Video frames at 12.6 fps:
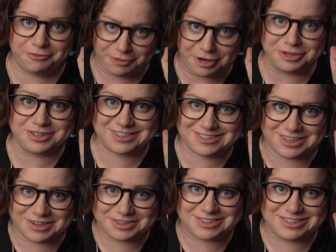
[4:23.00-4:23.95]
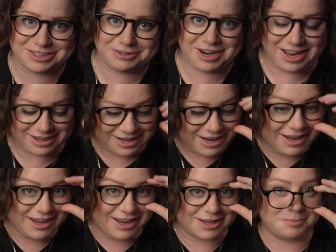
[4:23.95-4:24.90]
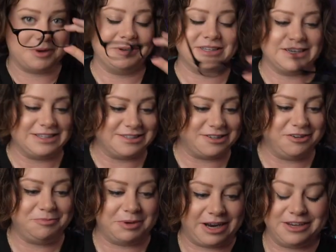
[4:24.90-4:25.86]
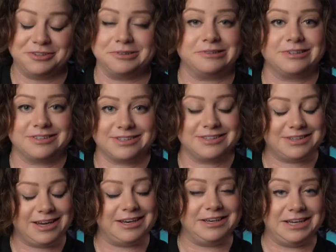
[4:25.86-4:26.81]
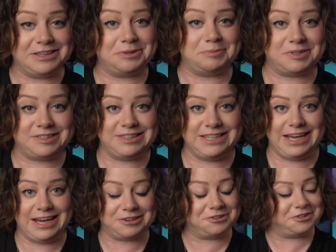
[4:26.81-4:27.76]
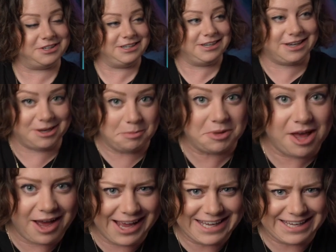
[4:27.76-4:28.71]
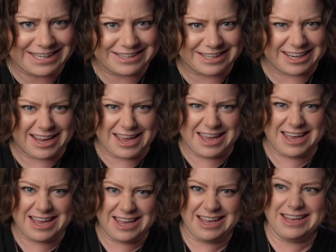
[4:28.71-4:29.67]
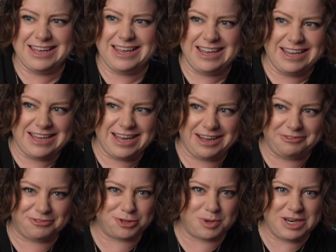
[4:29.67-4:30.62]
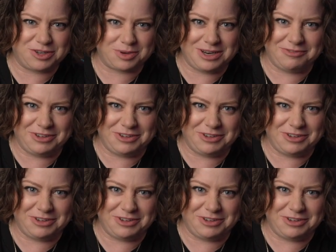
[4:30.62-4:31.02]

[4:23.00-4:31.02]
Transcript: folks, so stick around. I can probably take these off, but I do kind of need them to see actually. I'm lying that I have 20/20